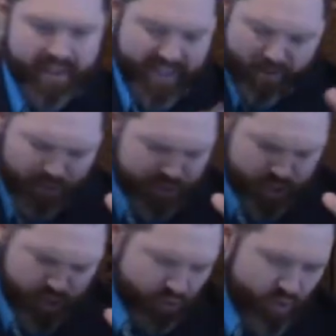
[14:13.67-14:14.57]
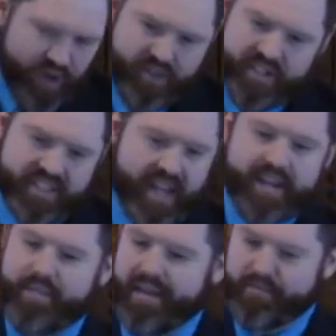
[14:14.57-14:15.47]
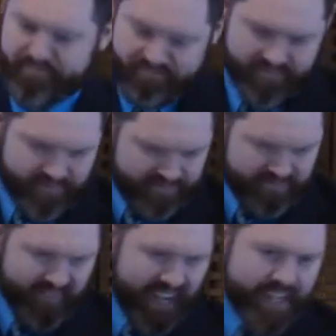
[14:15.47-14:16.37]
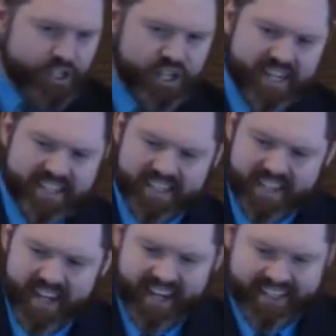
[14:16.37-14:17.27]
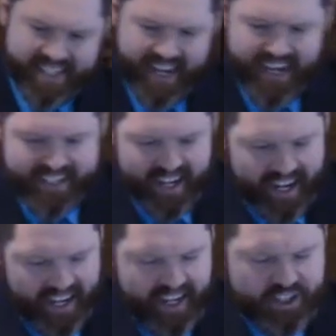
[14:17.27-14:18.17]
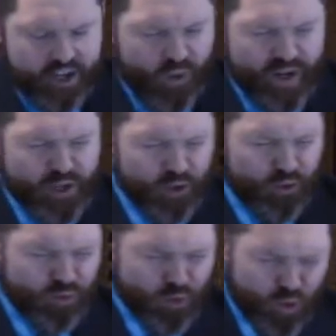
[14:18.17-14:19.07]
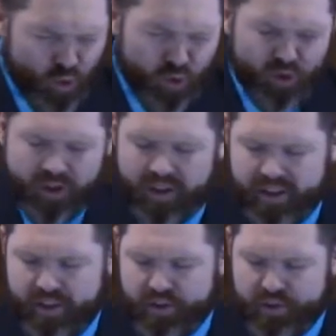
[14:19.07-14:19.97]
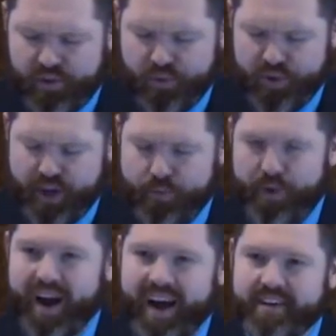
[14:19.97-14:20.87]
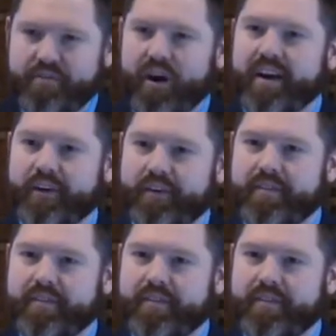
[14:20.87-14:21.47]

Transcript: They will destroy this enemy. And Jesus, it says, he is going to rule with a rod of iron.